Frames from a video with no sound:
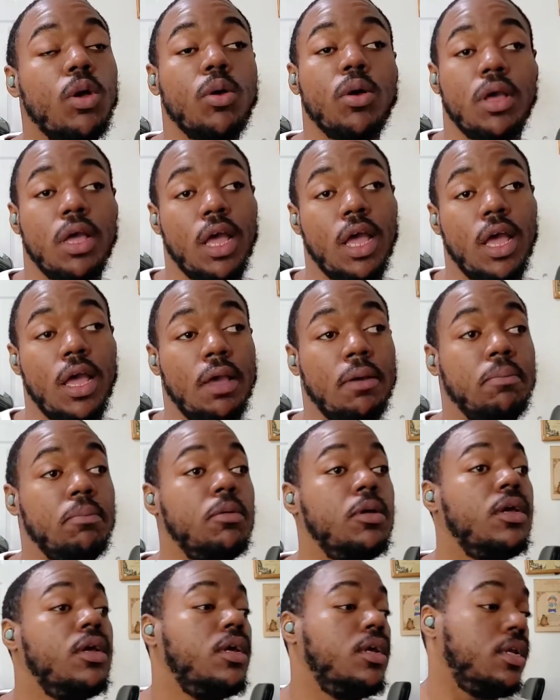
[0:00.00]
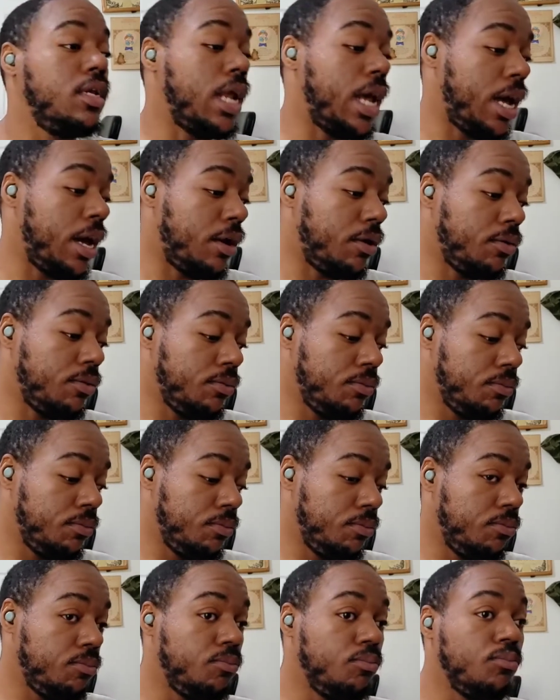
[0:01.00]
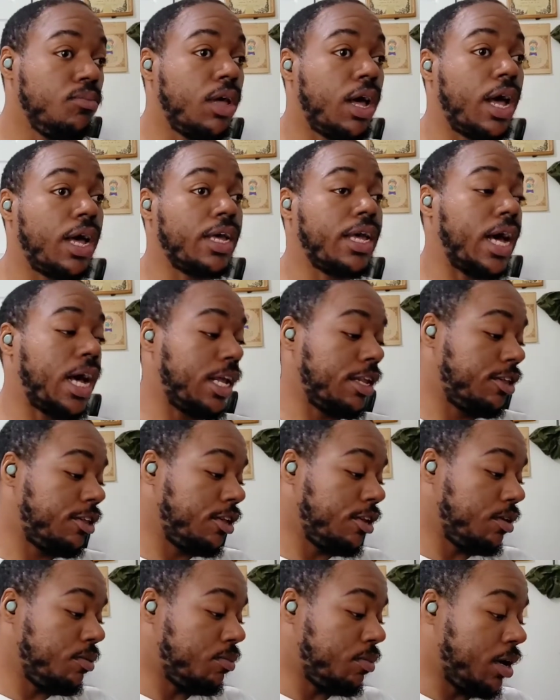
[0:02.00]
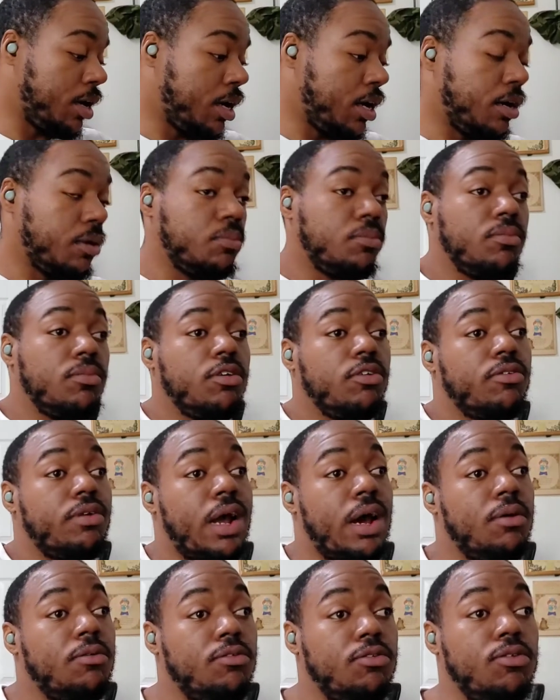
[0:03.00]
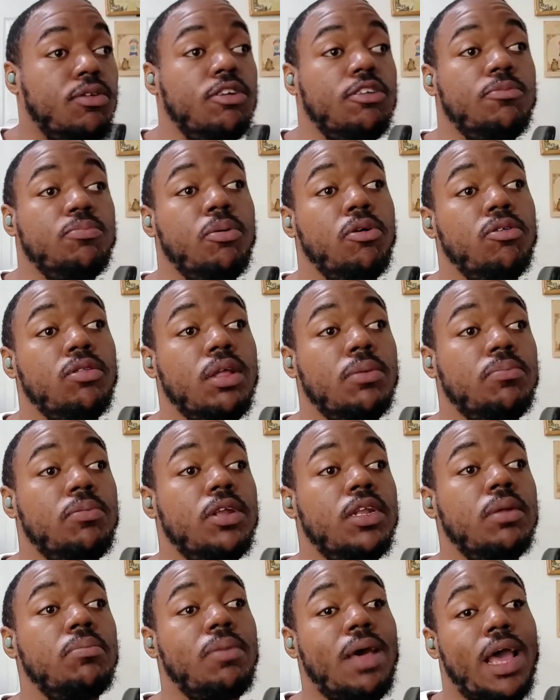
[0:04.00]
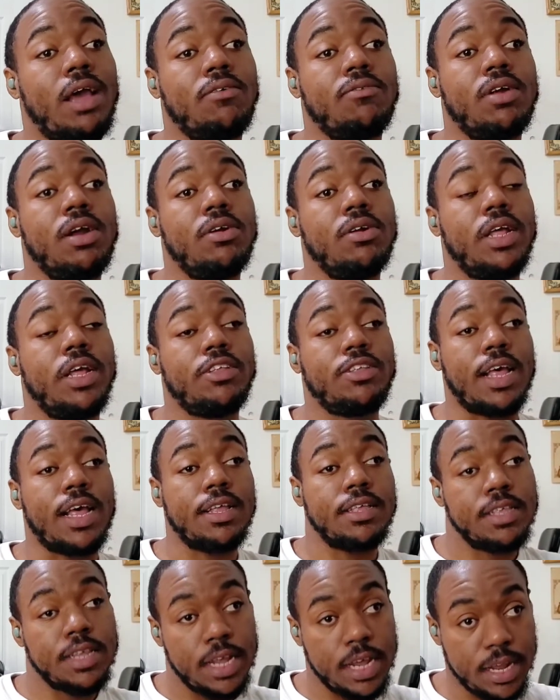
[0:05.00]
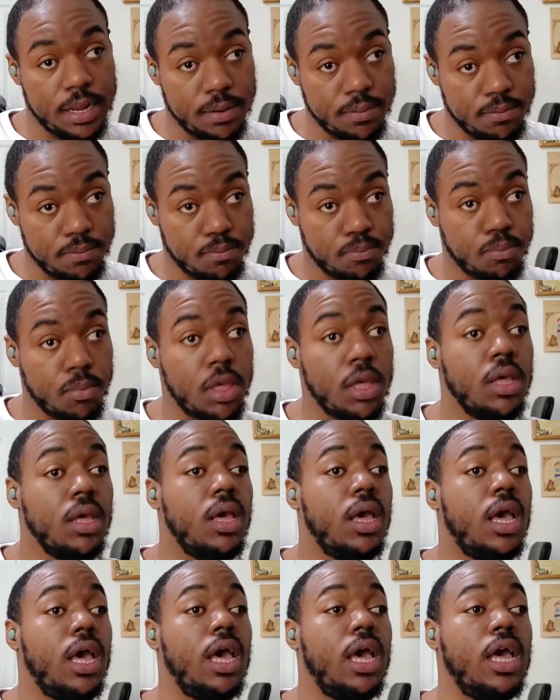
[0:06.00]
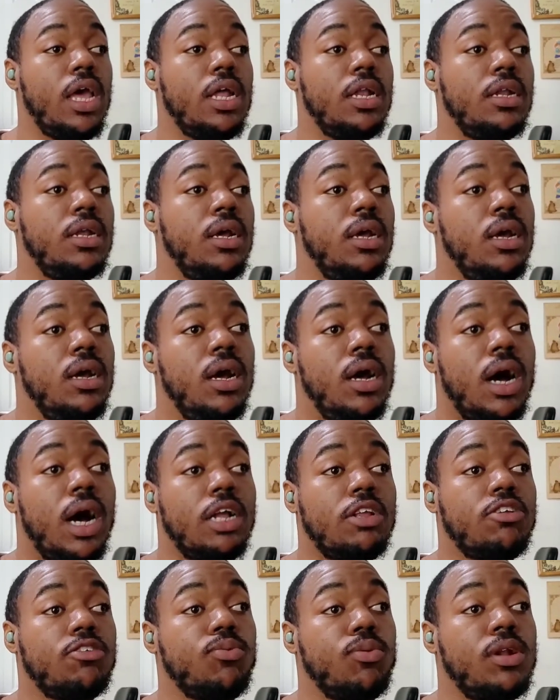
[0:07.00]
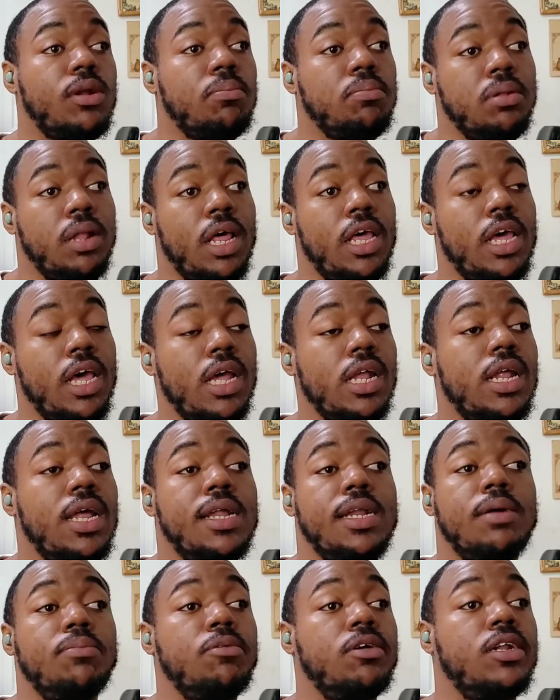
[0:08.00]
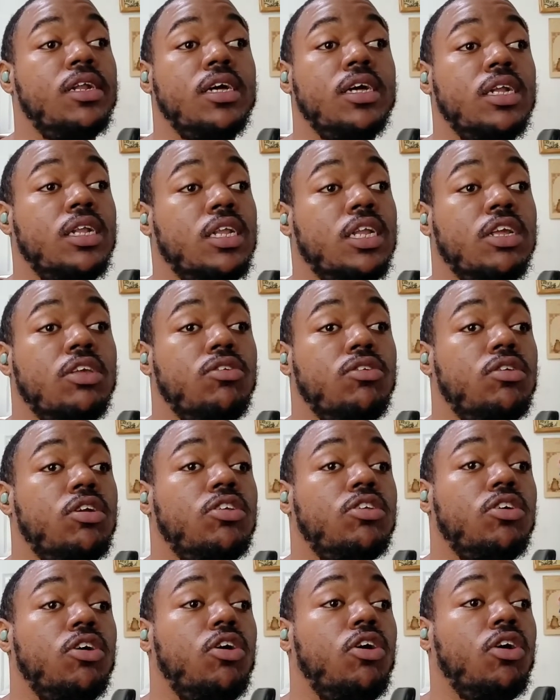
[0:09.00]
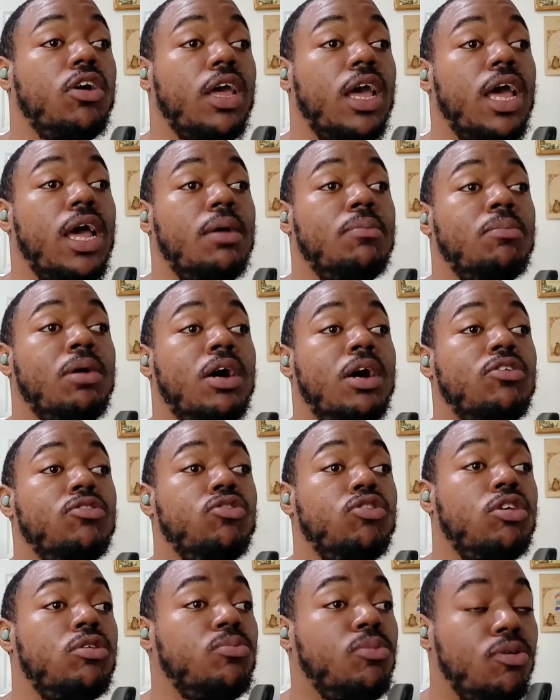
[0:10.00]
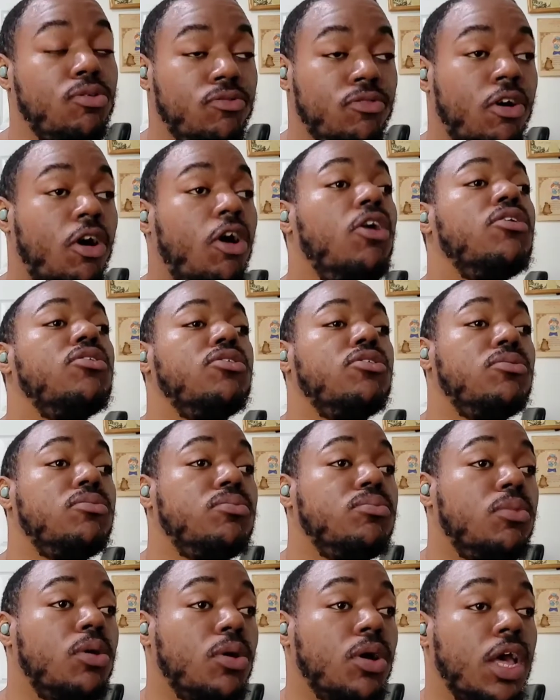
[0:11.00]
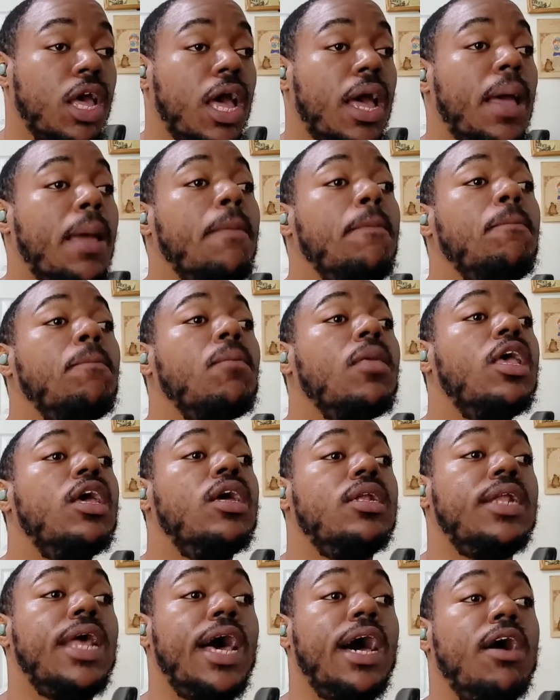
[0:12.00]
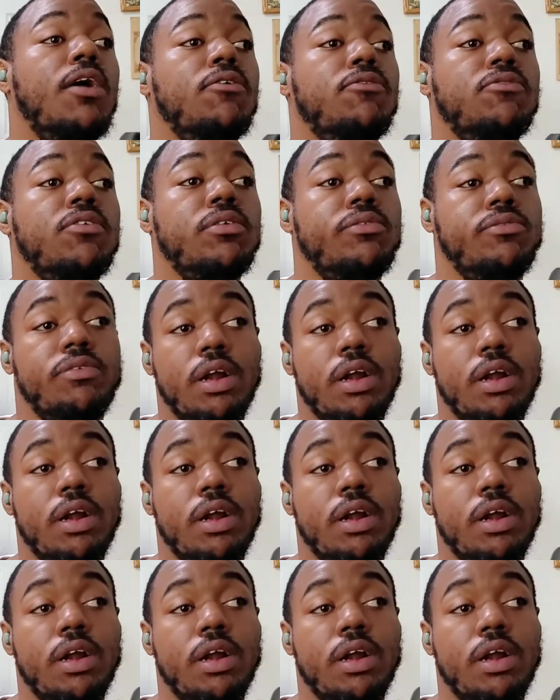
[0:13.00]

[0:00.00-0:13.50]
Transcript: Okay. Now, I got some crowd noise pulled up in the background, as I said, and I just want to play it, and I'm going to continue to talk at my normal volume, okay? Now, for